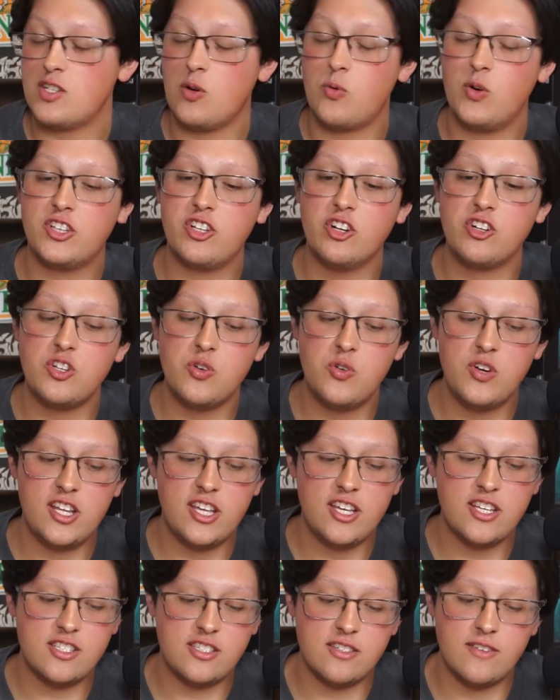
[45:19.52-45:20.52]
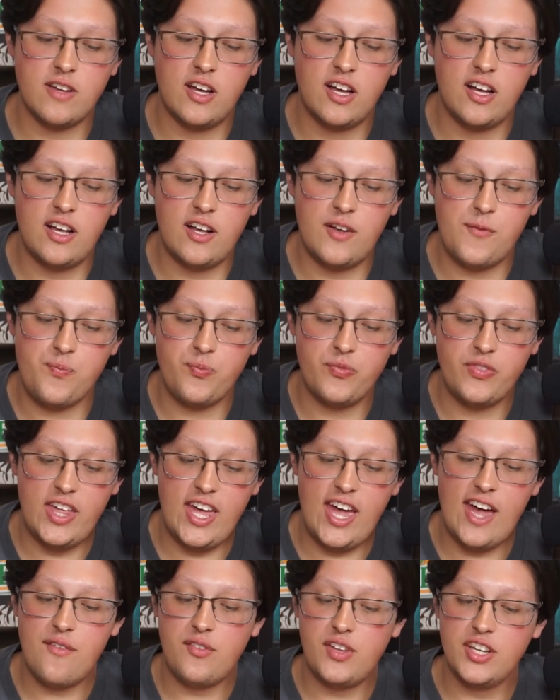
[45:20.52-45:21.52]
what they're doing is they
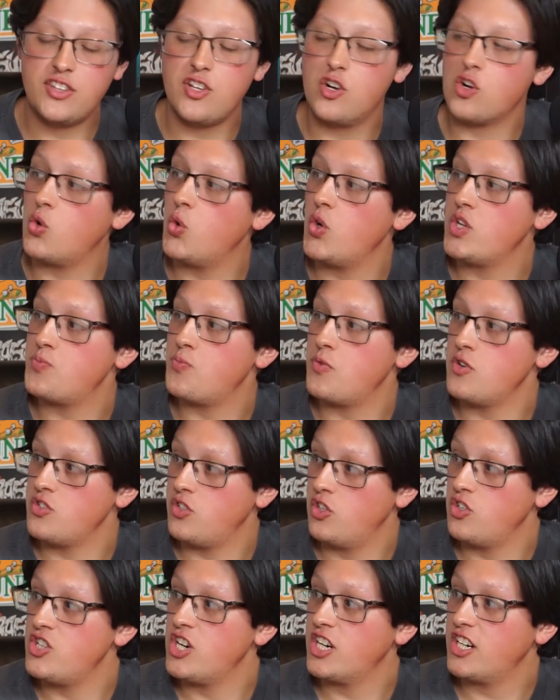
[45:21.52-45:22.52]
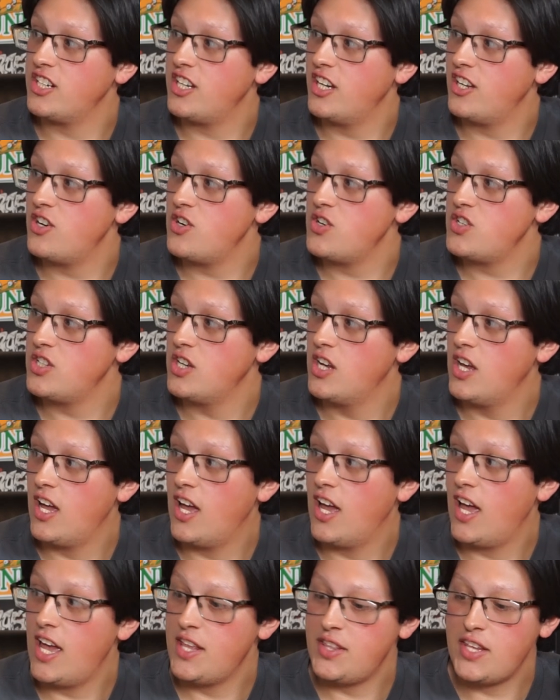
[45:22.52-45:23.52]
have like their crispers, their chicken tenders,
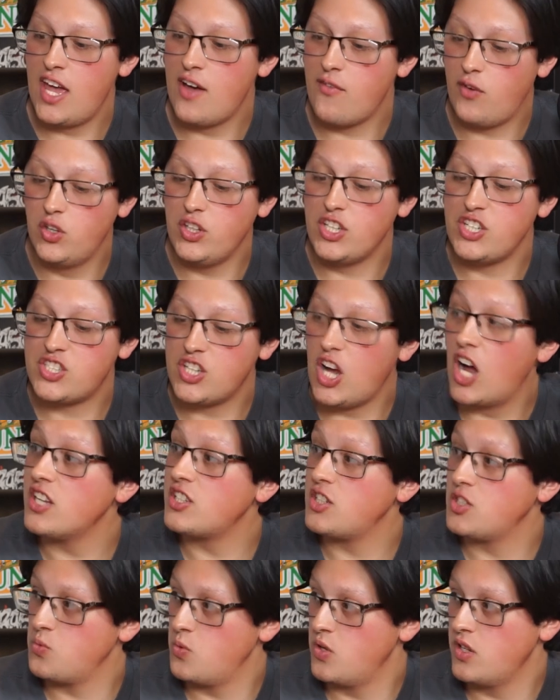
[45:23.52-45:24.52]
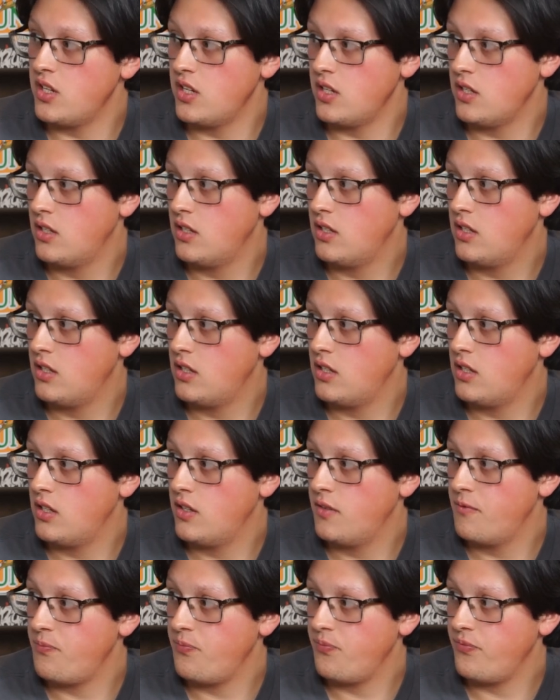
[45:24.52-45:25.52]
and they have all these sauces with it.
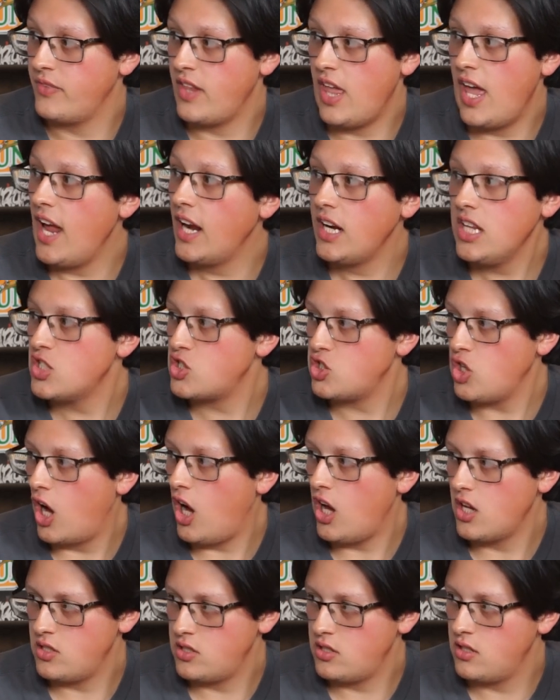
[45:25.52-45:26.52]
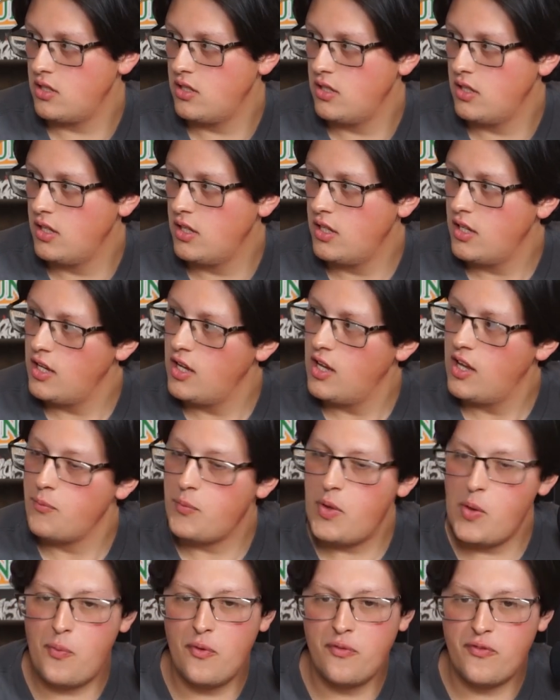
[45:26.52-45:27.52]
Any sauce.
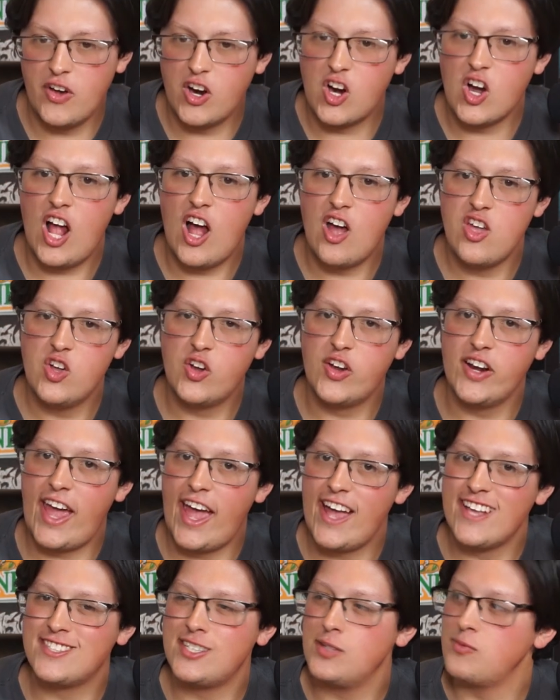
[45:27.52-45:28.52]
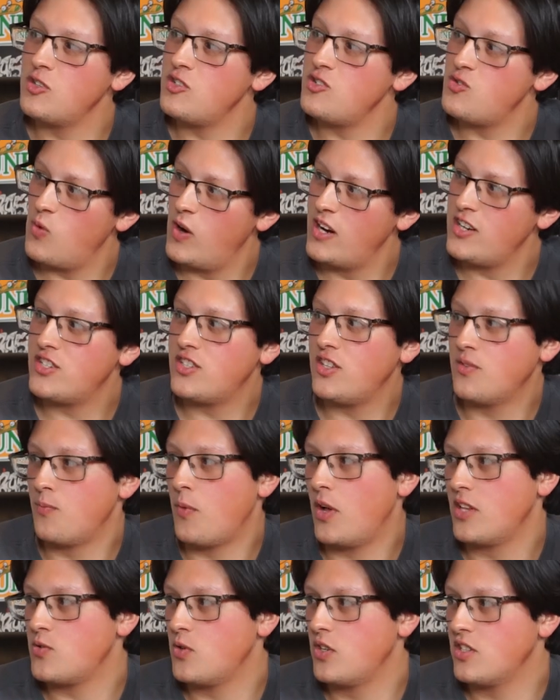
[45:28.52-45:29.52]
People figured out you can ask them to drench the
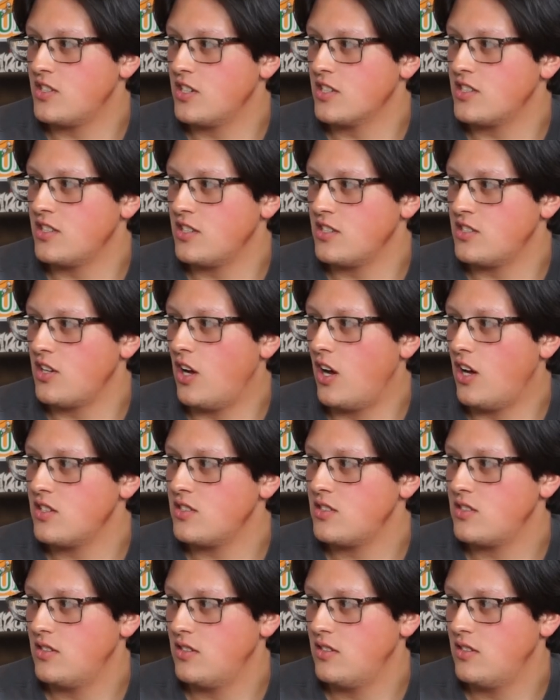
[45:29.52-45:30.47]
mozzarella sticks in the sauce.